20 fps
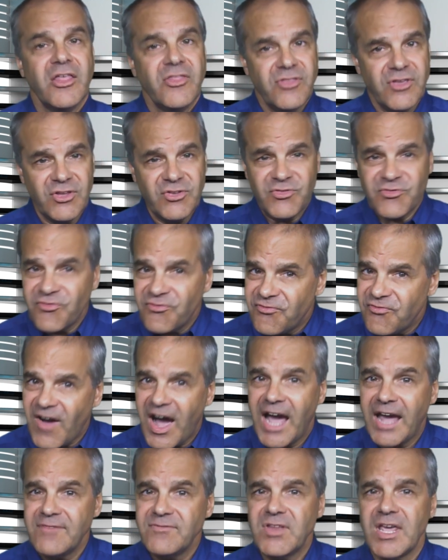This
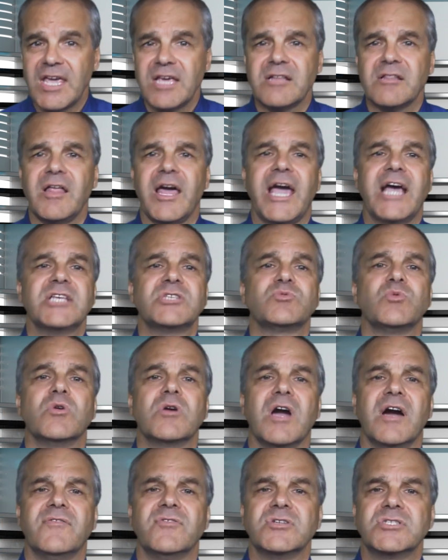5-day class will
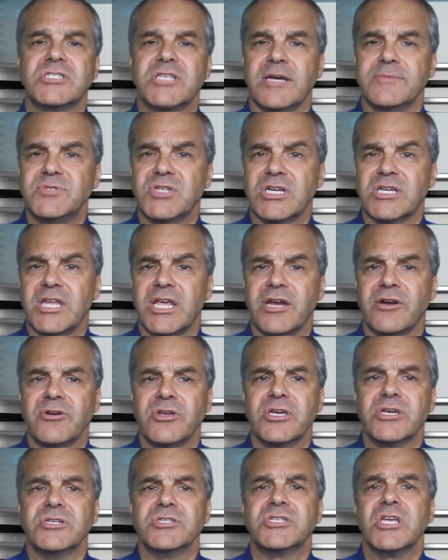cover subject
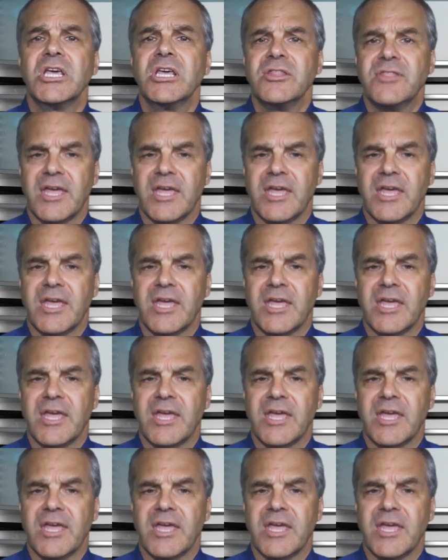areas